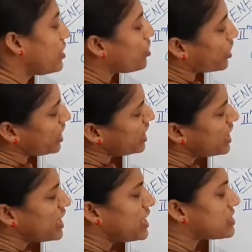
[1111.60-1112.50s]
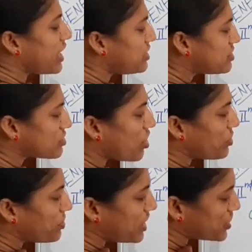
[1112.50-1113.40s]
Okay, E site is
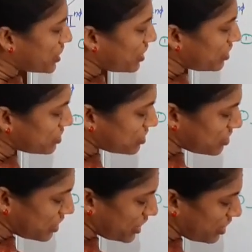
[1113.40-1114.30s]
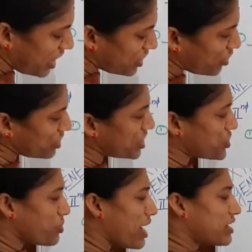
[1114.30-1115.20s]
not mentioned here and no need
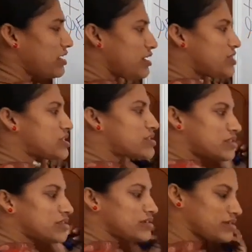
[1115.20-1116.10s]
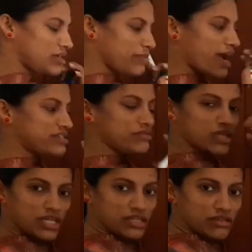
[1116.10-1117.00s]
to mark it, just imagine
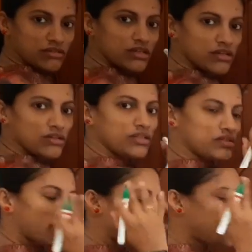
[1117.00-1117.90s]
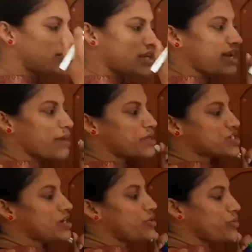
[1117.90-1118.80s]
3D. The
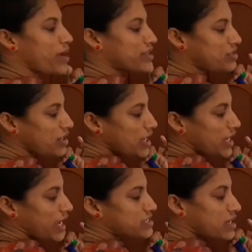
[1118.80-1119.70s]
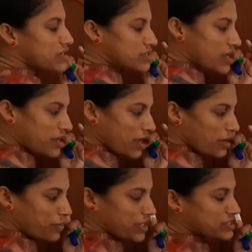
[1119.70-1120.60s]
three-dimensionally imagine, A site is
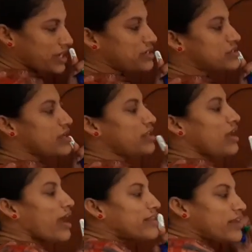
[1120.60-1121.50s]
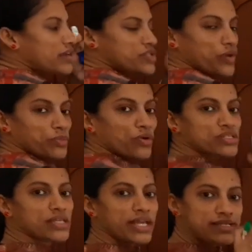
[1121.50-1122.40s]
there, P site is there and there is one more
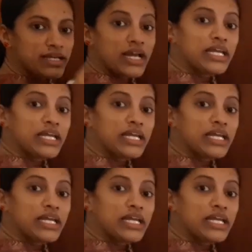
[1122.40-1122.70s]
site,